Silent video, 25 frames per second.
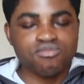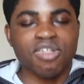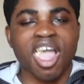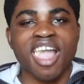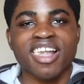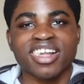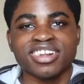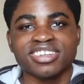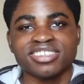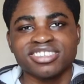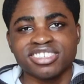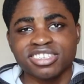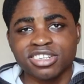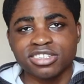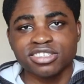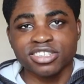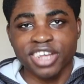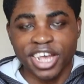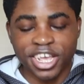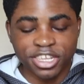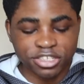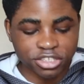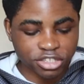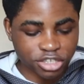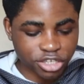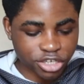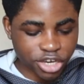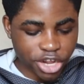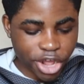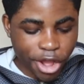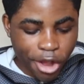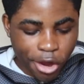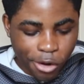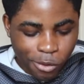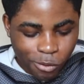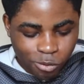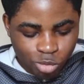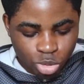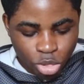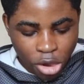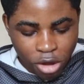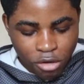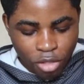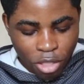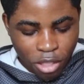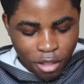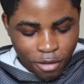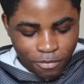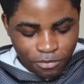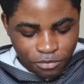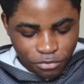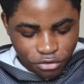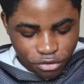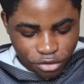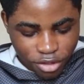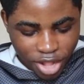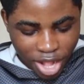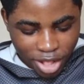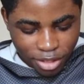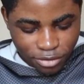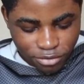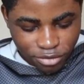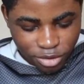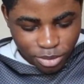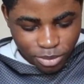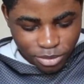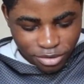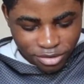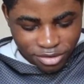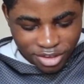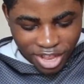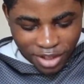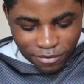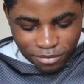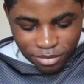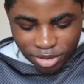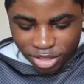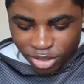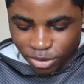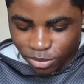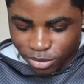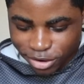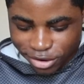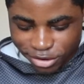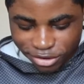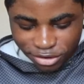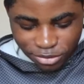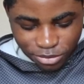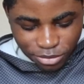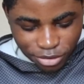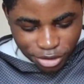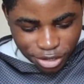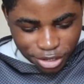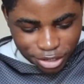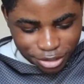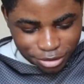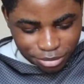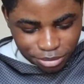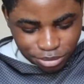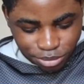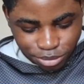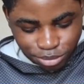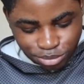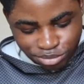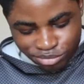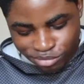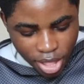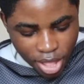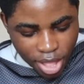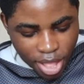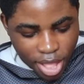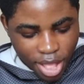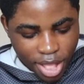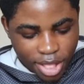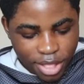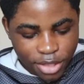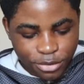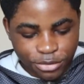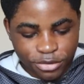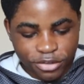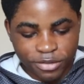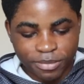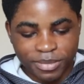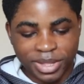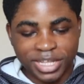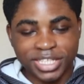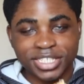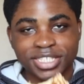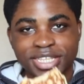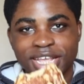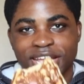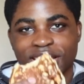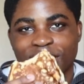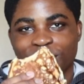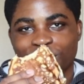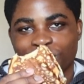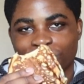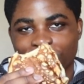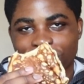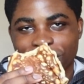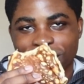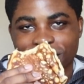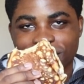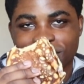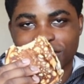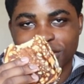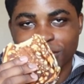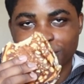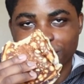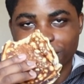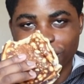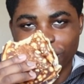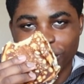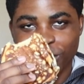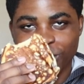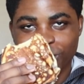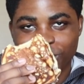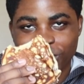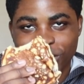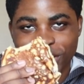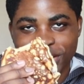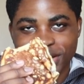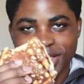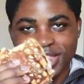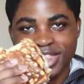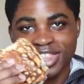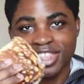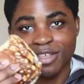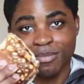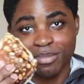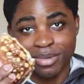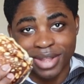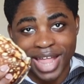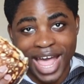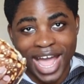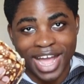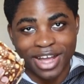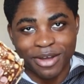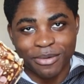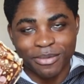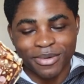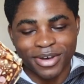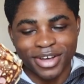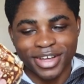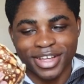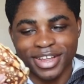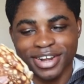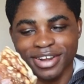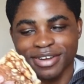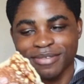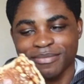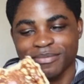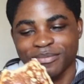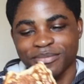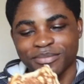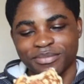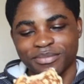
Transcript: I can still taste the dough. So yeah, this one was definitely the worst one. This was my second one, the burnt one, the black one.